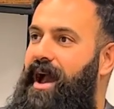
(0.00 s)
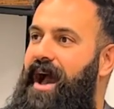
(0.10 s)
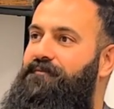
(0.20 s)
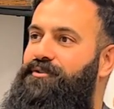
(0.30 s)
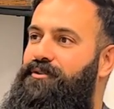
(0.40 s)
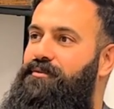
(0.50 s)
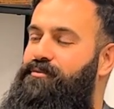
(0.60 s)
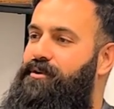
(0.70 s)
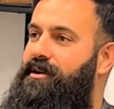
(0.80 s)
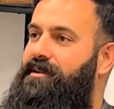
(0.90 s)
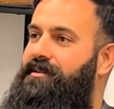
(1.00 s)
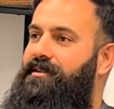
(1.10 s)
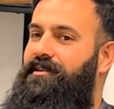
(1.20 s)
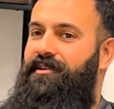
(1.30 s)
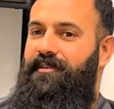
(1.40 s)
you have to go work
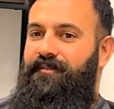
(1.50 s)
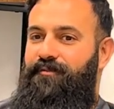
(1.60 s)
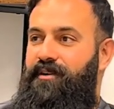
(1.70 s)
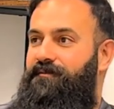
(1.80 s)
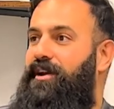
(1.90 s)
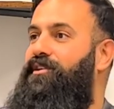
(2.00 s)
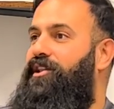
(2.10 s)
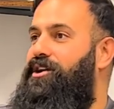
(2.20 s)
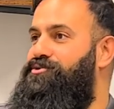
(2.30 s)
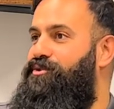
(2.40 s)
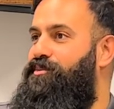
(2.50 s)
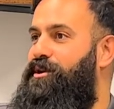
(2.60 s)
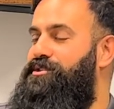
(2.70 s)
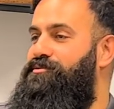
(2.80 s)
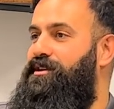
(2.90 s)
for a very large
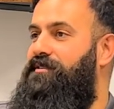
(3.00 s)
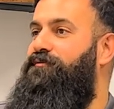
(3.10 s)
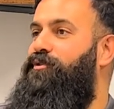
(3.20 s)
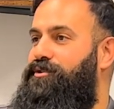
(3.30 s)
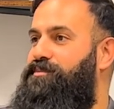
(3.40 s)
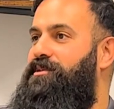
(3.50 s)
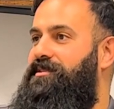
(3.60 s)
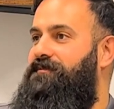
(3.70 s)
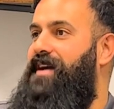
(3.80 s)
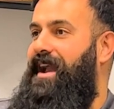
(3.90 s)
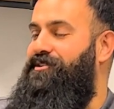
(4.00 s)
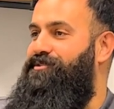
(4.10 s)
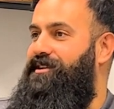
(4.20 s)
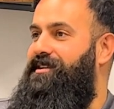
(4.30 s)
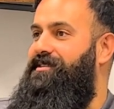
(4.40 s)
corporation who can afford to build a
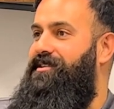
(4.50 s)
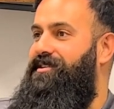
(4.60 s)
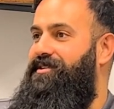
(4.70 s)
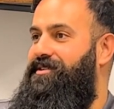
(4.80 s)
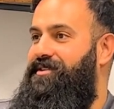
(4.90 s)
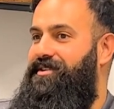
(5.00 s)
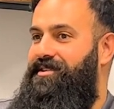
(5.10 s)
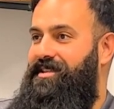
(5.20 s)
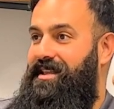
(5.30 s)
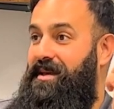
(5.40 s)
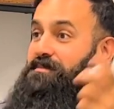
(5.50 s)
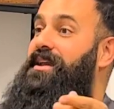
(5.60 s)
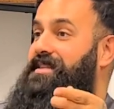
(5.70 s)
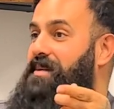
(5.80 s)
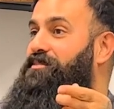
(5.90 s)
factory that can
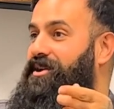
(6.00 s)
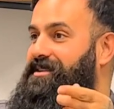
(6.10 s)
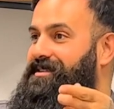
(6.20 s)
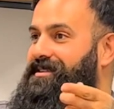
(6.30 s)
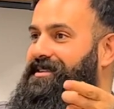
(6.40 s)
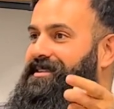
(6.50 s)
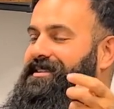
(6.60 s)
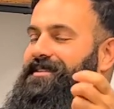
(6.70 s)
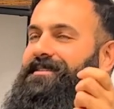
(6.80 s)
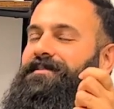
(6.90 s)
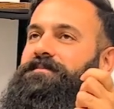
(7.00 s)
make that part. Mm-hmm.